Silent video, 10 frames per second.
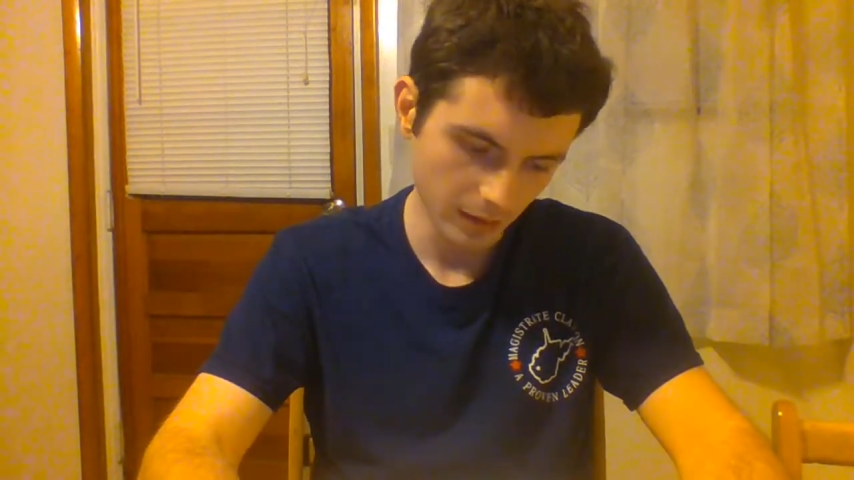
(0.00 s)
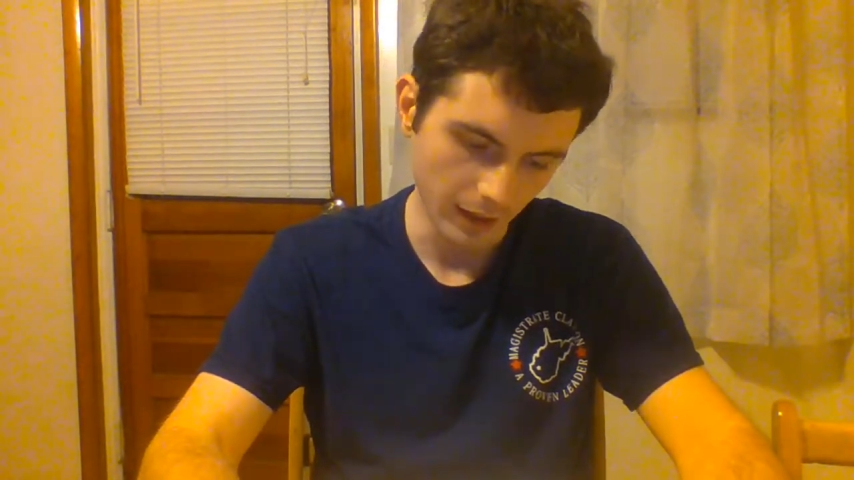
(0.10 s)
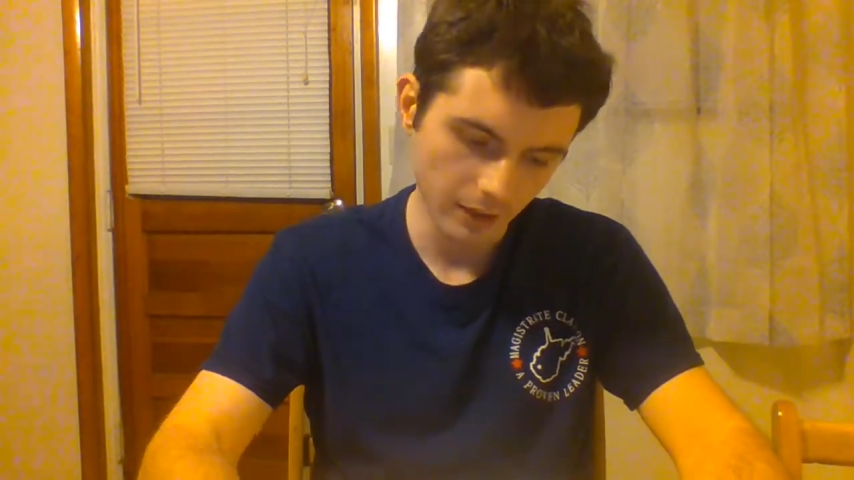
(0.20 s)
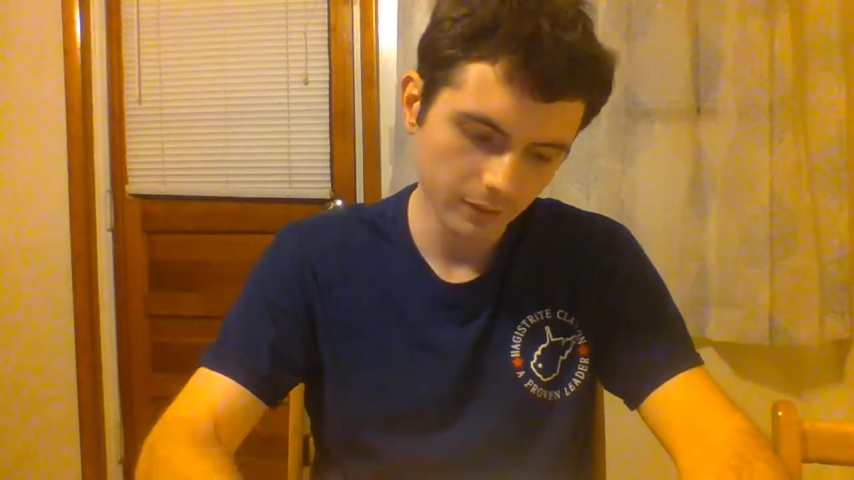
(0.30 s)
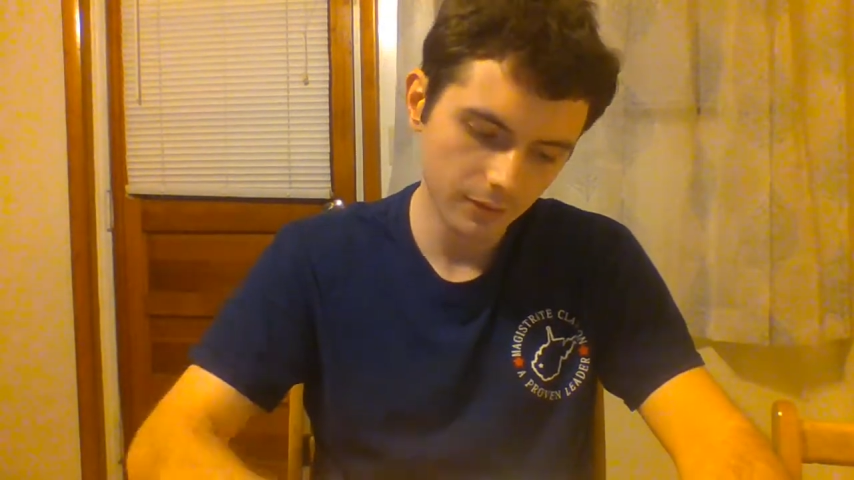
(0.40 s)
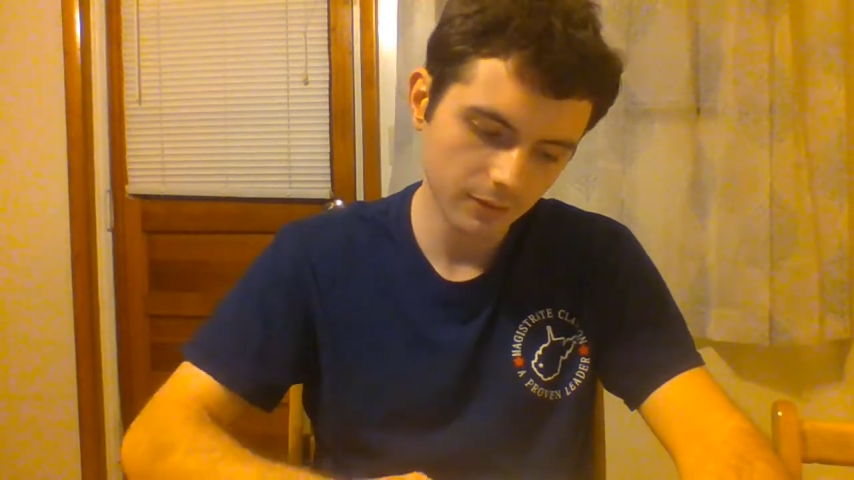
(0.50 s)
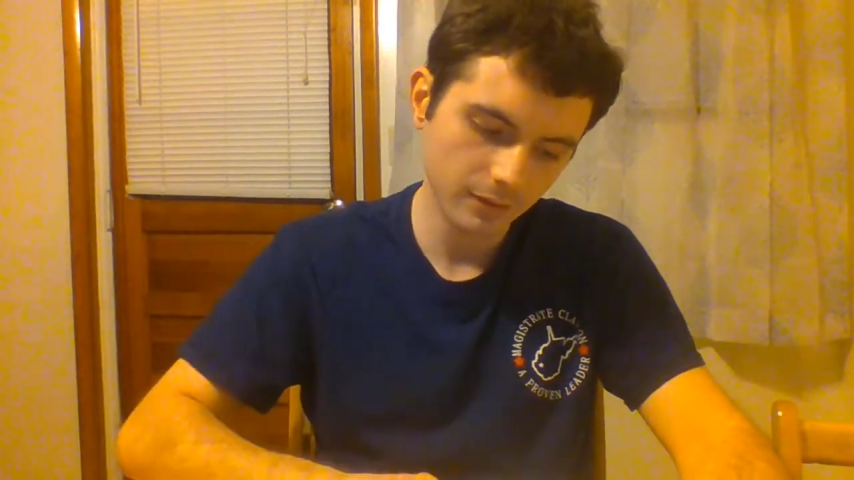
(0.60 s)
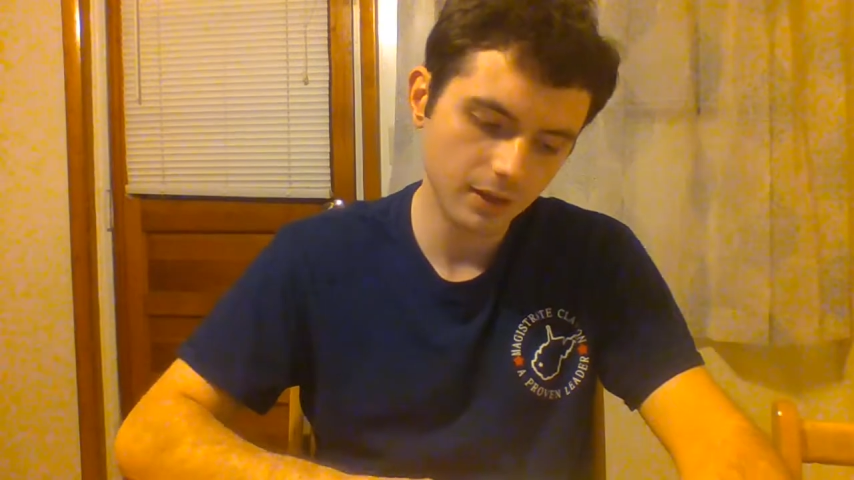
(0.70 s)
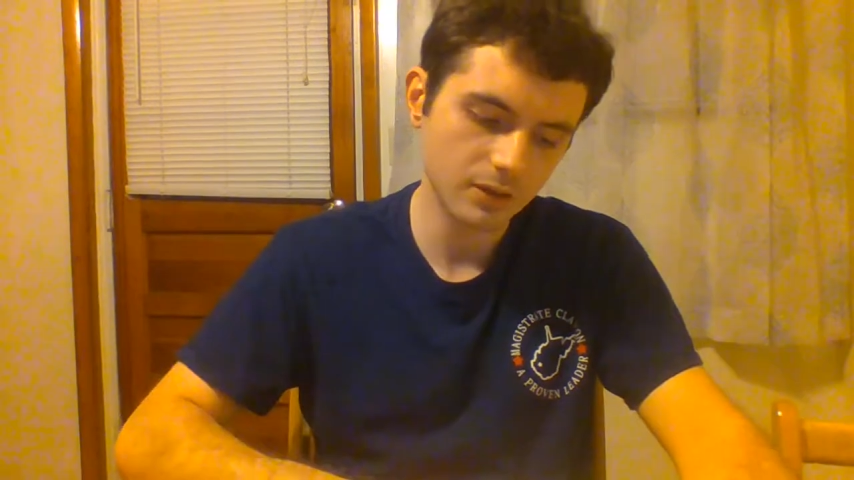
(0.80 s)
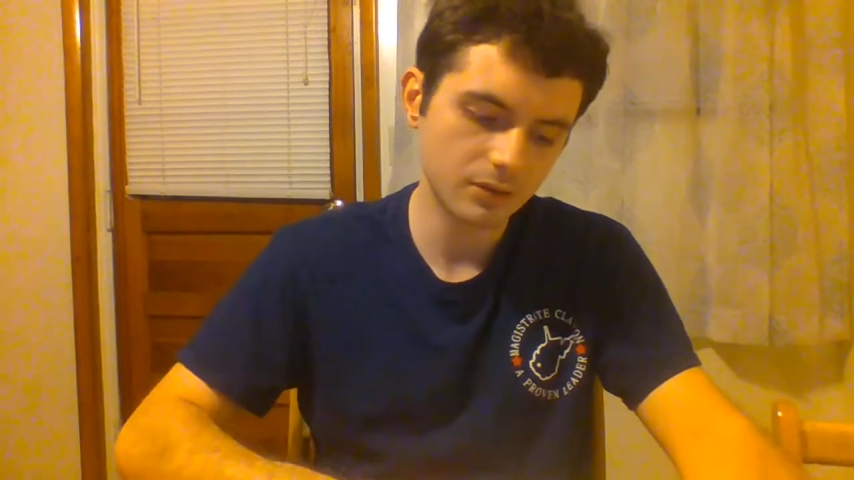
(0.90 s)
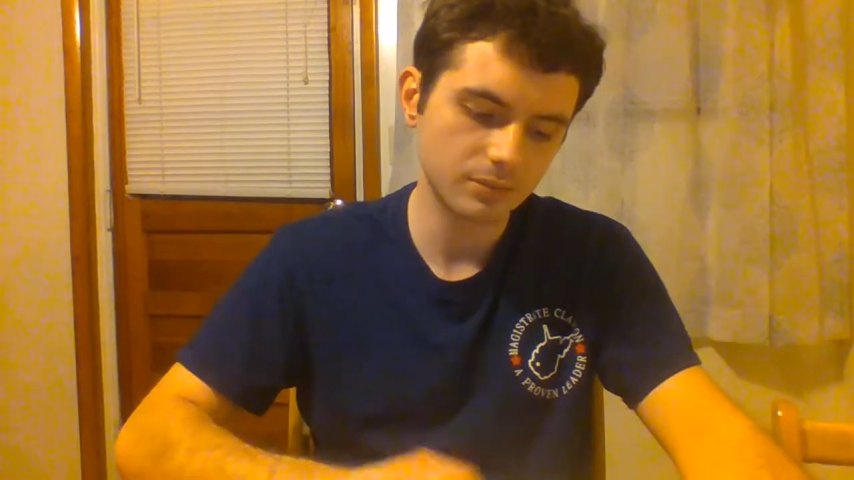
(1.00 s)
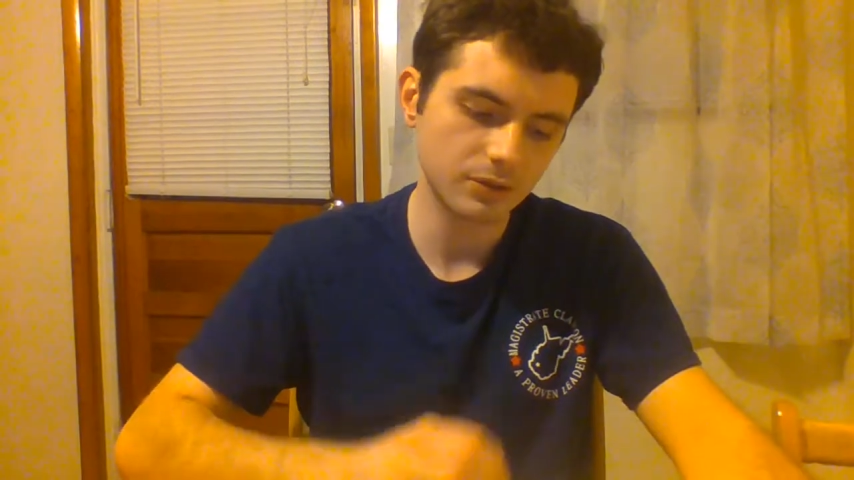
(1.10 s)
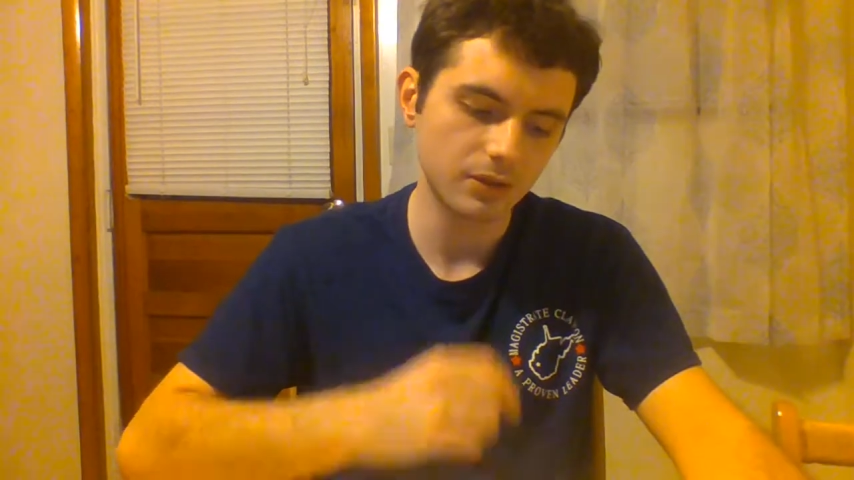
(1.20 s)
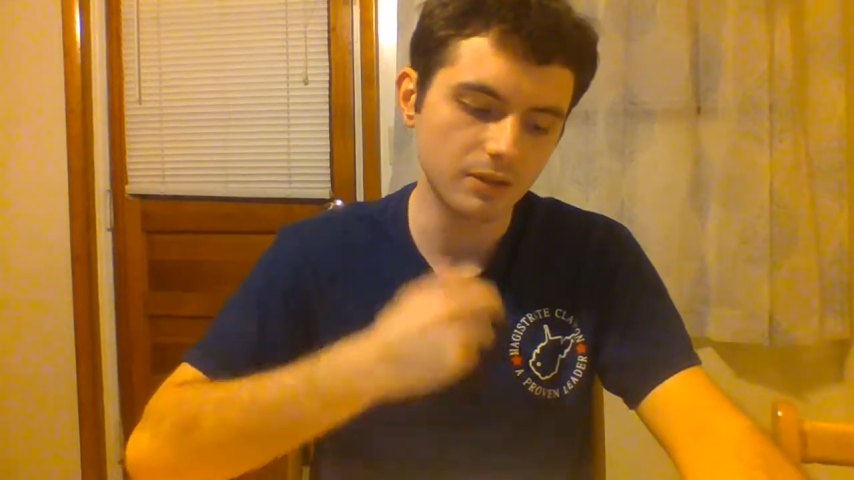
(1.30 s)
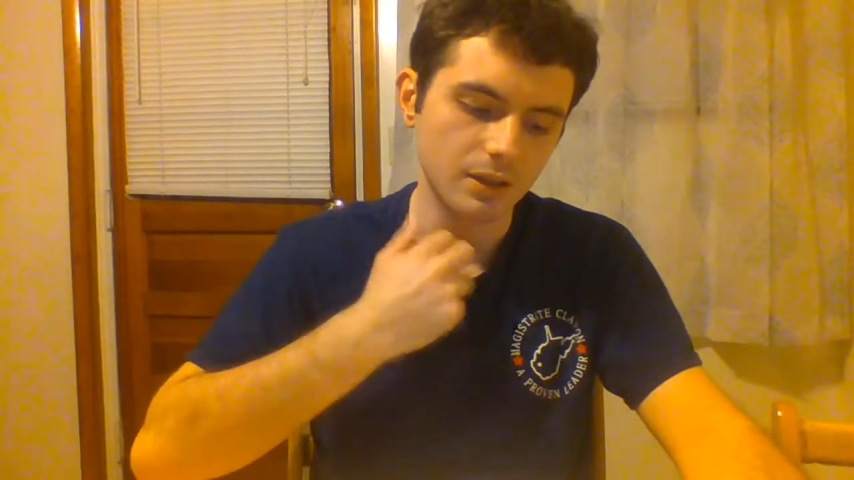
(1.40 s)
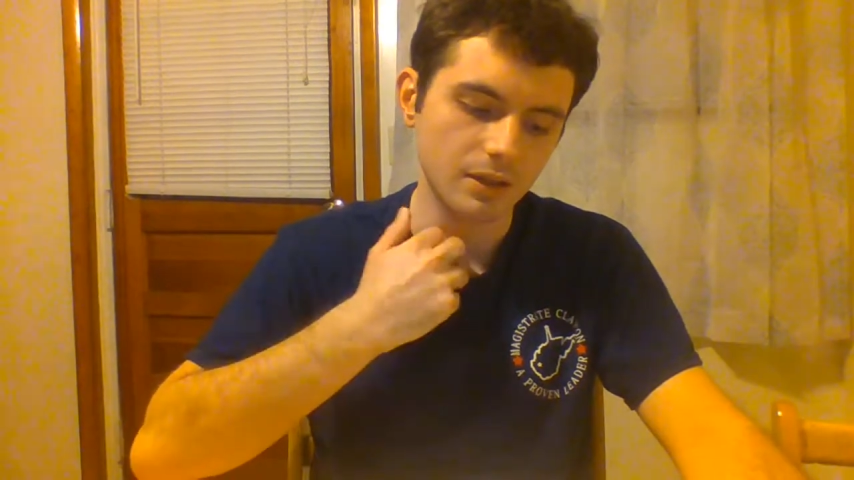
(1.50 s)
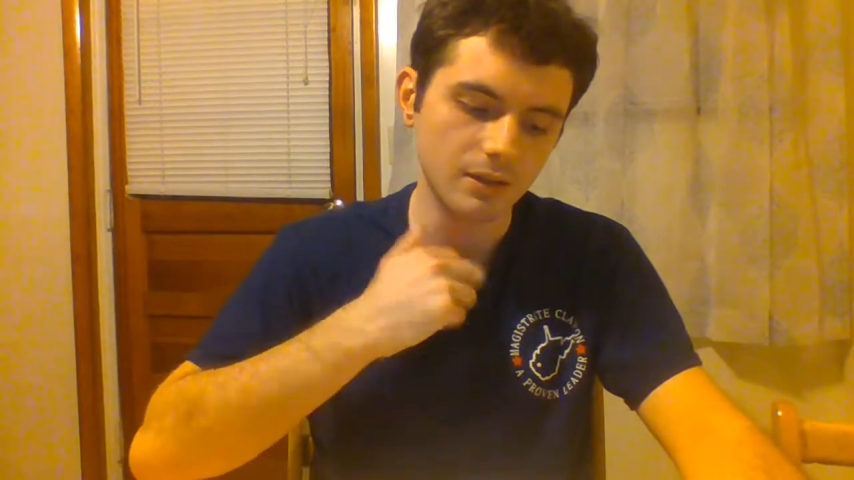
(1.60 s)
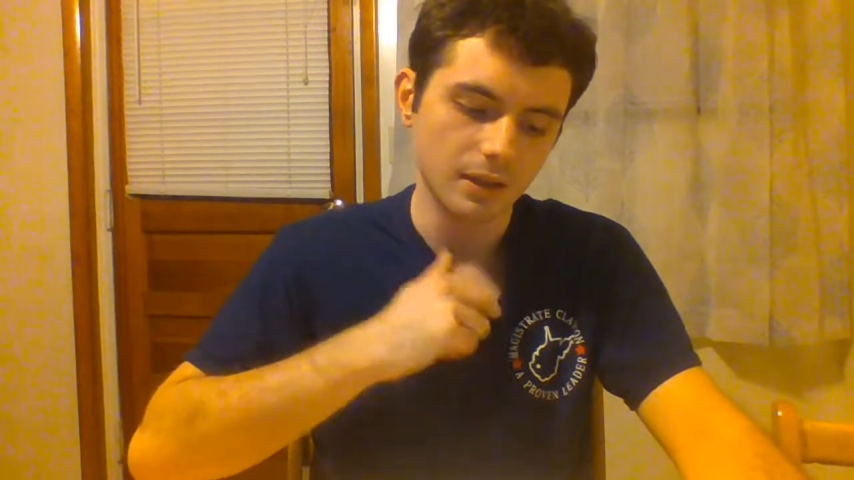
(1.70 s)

Alpha-Fetoprotein.